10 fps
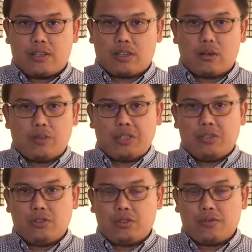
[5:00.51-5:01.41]
are commonly
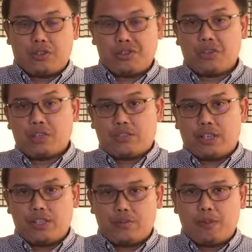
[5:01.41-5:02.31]
used for short
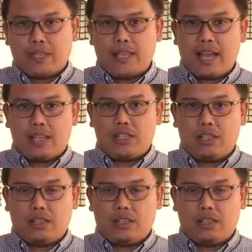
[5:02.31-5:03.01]
range but in high